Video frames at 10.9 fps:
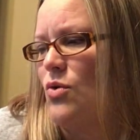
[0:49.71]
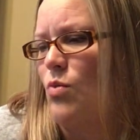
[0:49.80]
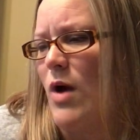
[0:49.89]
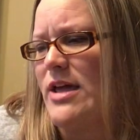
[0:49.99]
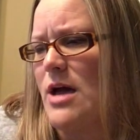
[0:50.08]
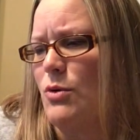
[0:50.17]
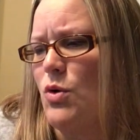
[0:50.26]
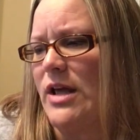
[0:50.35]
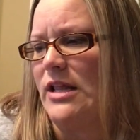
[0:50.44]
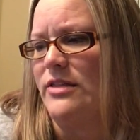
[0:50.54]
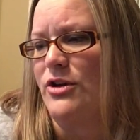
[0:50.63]
"Wake up
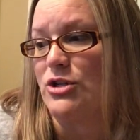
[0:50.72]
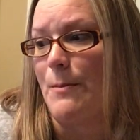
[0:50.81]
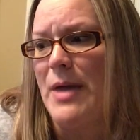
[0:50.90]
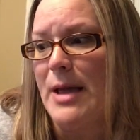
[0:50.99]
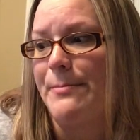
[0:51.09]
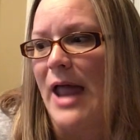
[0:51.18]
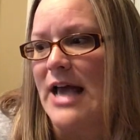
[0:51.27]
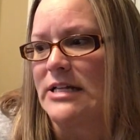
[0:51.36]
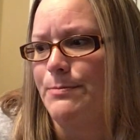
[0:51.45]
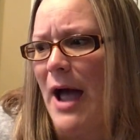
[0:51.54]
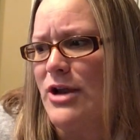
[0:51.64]
quickly. There's a big black
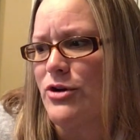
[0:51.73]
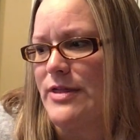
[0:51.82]
spider